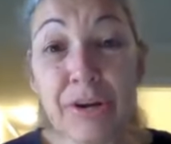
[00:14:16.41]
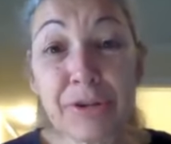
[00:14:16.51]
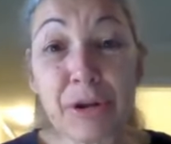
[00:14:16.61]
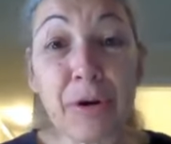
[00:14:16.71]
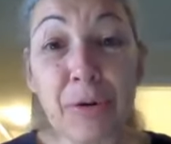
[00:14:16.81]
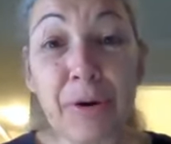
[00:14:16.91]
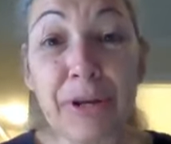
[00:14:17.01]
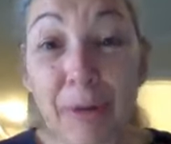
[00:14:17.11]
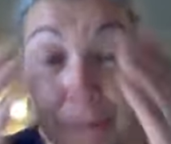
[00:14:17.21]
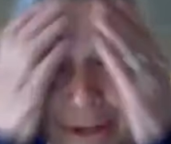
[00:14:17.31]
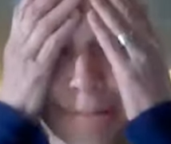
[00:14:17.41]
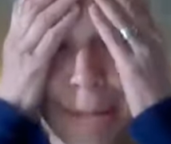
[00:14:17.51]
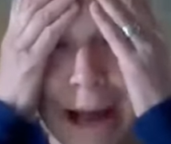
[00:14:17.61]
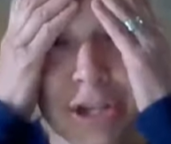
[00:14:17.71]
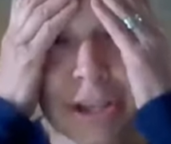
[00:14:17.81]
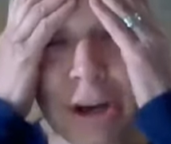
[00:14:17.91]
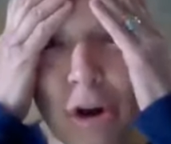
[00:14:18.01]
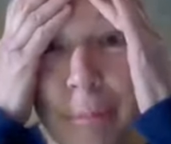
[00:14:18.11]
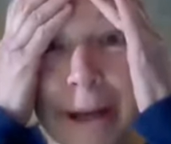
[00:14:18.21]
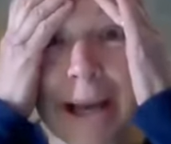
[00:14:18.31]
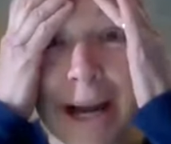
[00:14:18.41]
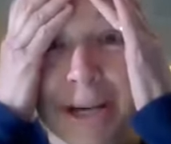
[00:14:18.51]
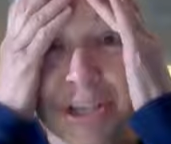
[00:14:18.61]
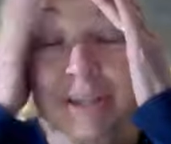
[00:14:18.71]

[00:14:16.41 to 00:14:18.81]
So, you know, I'm just imagining, oh my gosh,